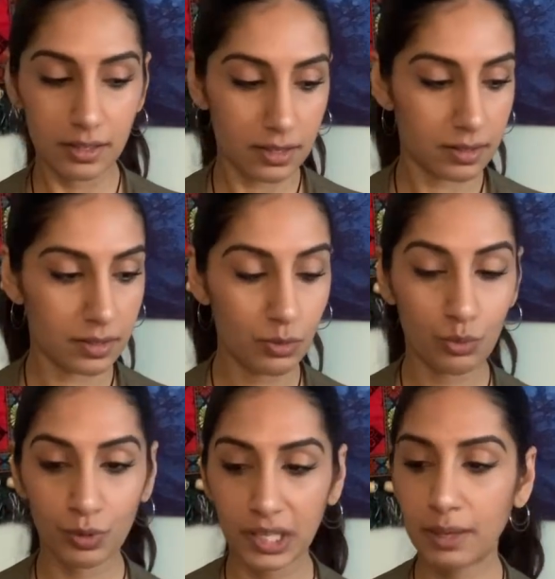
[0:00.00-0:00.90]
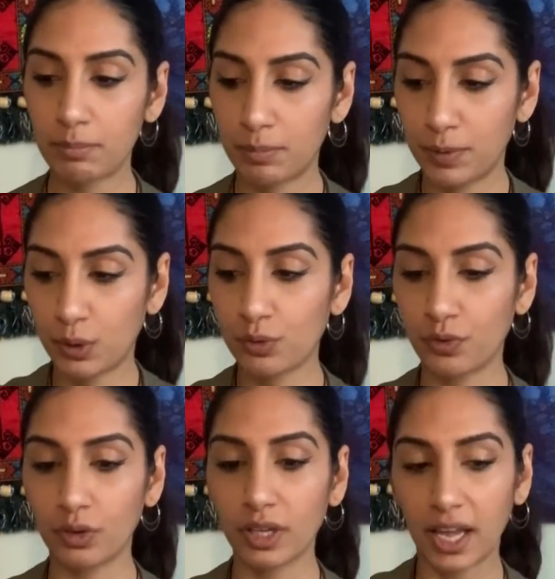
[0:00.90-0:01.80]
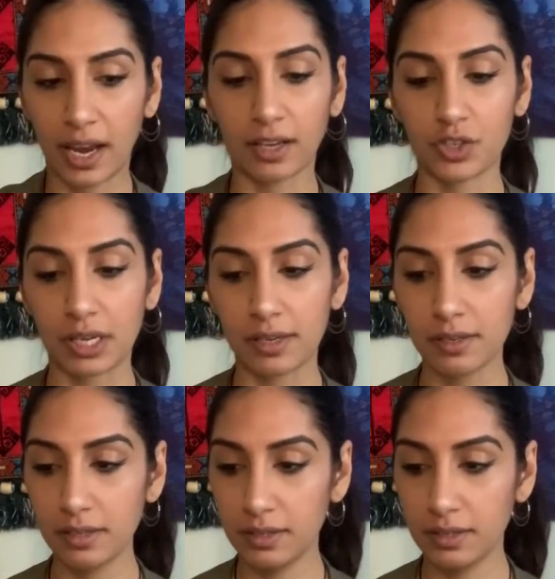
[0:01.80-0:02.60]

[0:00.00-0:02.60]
It's a really beautiful connection.